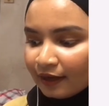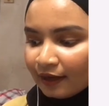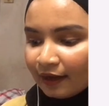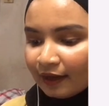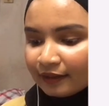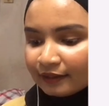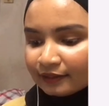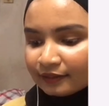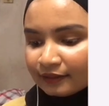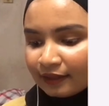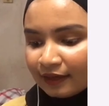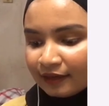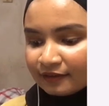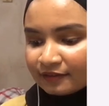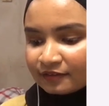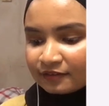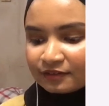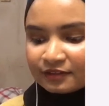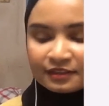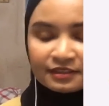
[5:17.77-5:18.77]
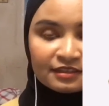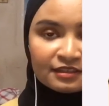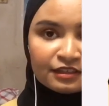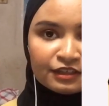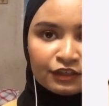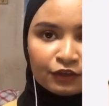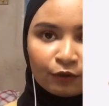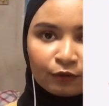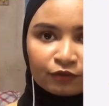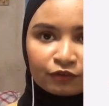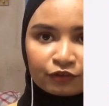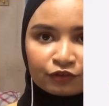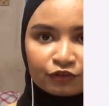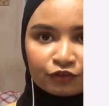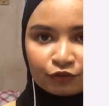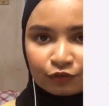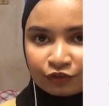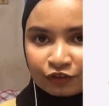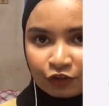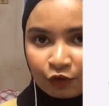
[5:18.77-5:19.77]
And next, Disney also
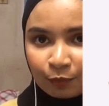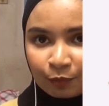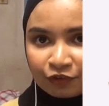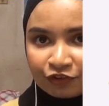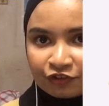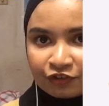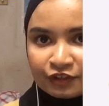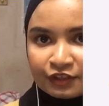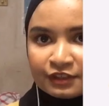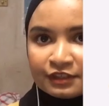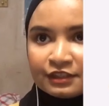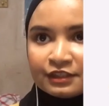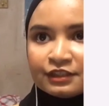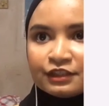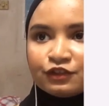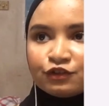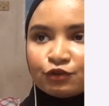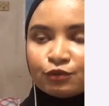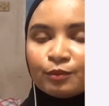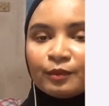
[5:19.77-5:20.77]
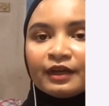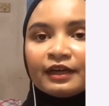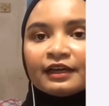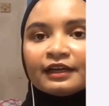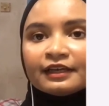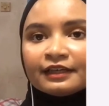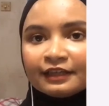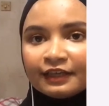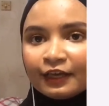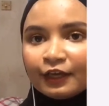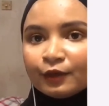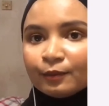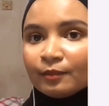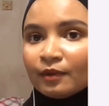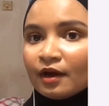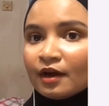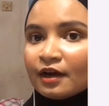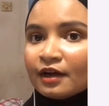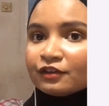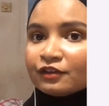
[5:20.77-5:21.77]
took the opportunity to make a game,
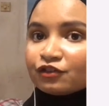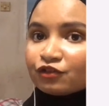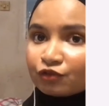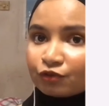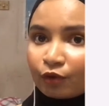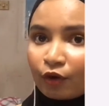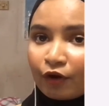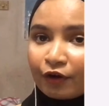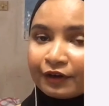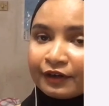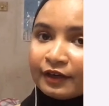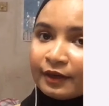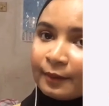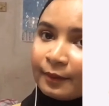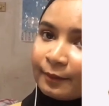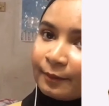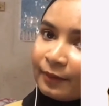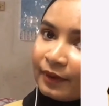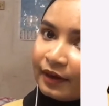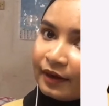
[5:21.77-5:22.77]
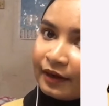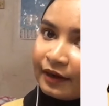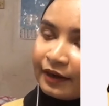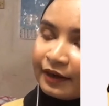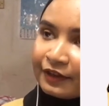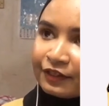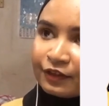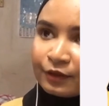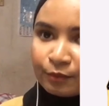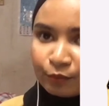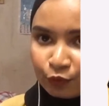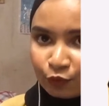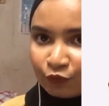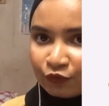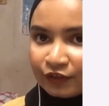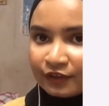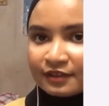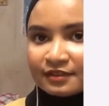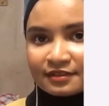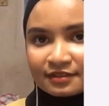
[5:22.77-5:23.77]
Tron, by the
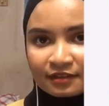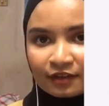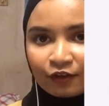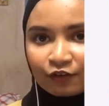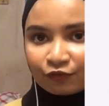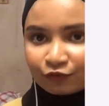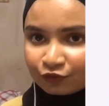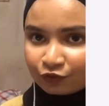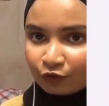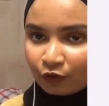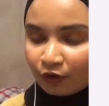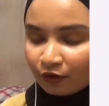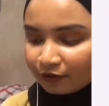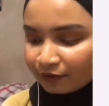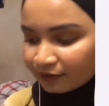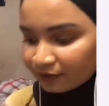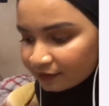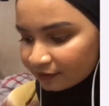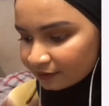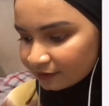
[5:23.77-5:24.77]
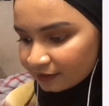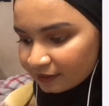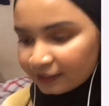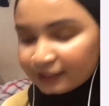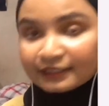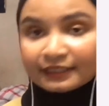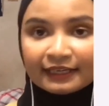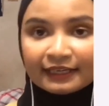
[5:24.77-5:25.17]
movie itself, Tron, in